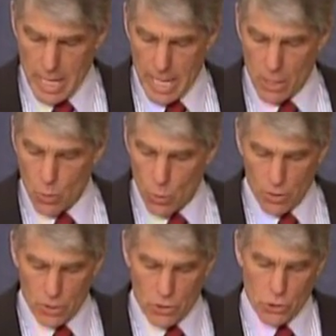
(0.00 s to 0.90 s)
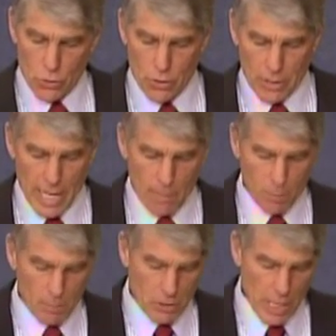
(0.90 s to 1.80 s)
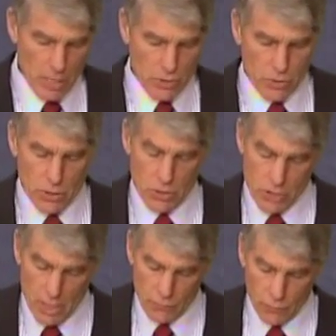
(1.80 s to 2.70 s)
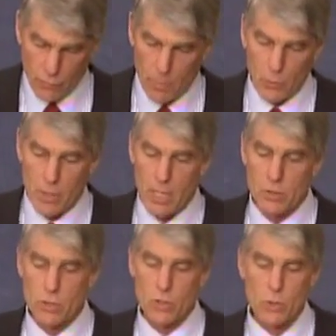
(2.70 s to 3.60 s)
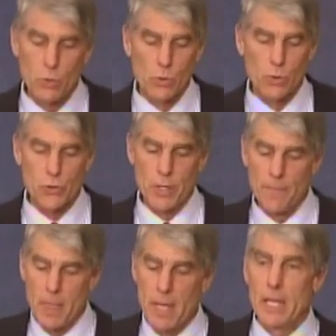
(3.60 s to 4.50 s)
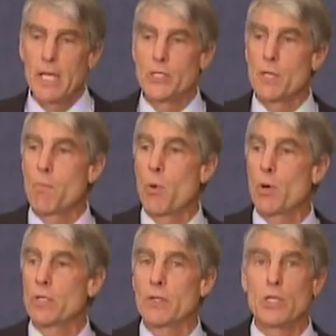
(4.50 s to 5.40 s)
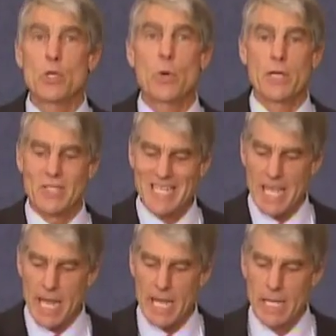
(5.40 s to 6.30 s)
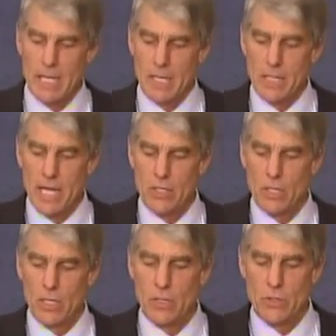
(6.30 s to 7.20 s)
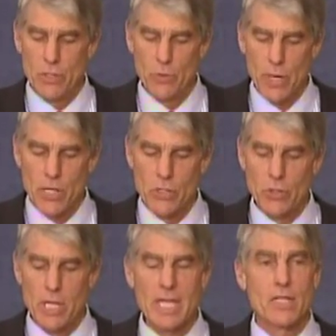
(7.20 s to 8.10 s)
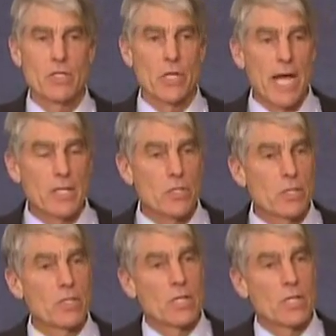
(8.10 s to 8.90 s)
And in order to ensure that that implementation is successful for both kids and schools, it's important that the USDA takes into consideration the insights and the